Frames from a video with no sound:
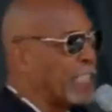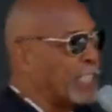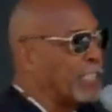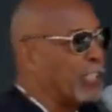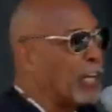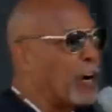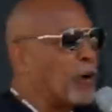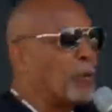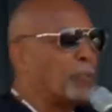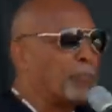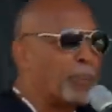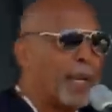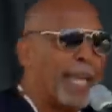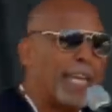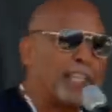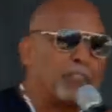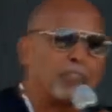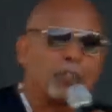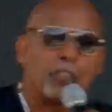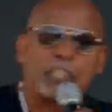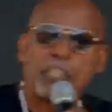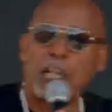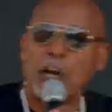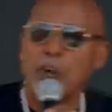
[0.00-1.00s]
and don't pay
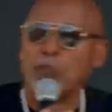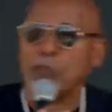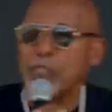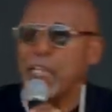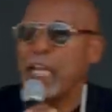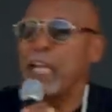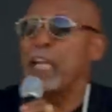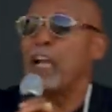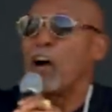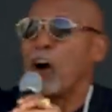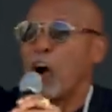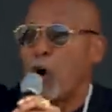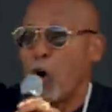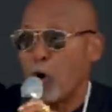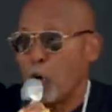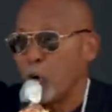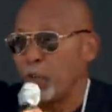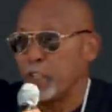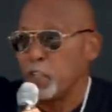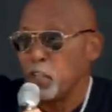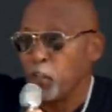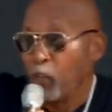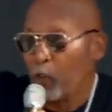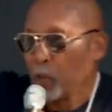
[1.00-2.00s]
you, don't they
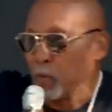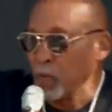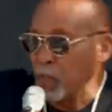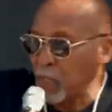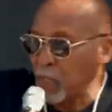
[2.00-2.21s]
owe you?